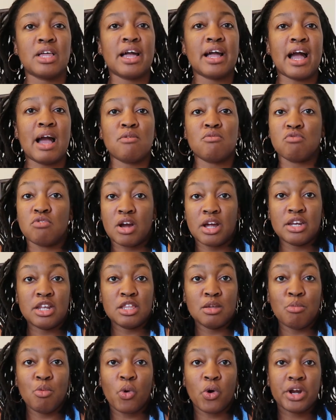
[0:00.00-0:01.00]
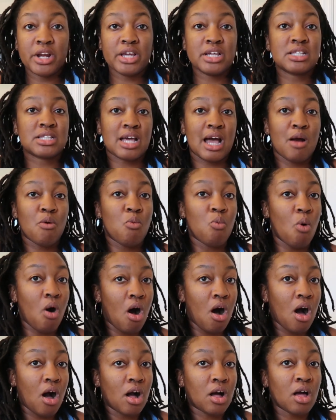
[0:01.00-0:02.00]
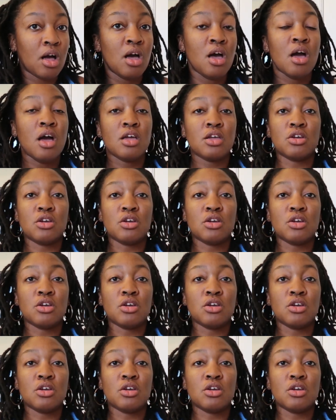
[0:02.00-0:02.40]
Like, I run in the mornings, I walk,